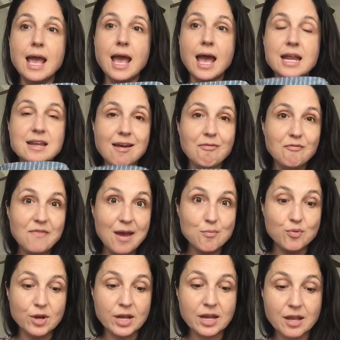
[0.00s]
Enough
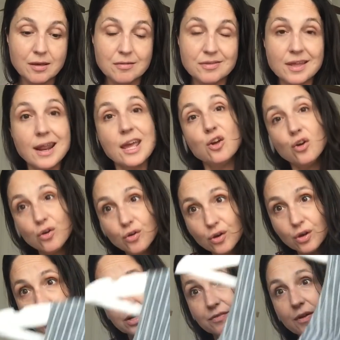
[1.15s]
fabric that I
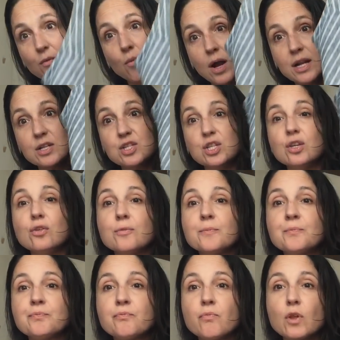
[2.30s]
could, if I wanted to,
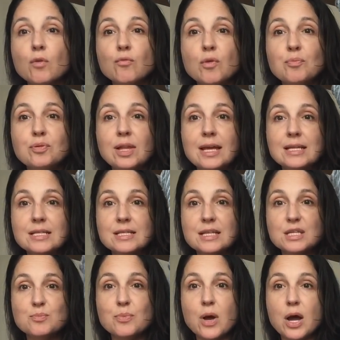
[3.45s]
replace
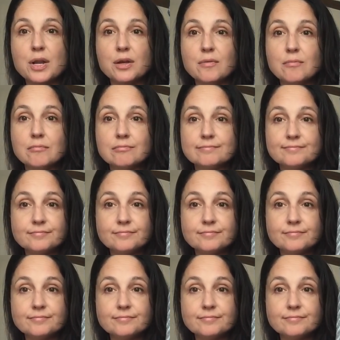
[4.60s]
this bottom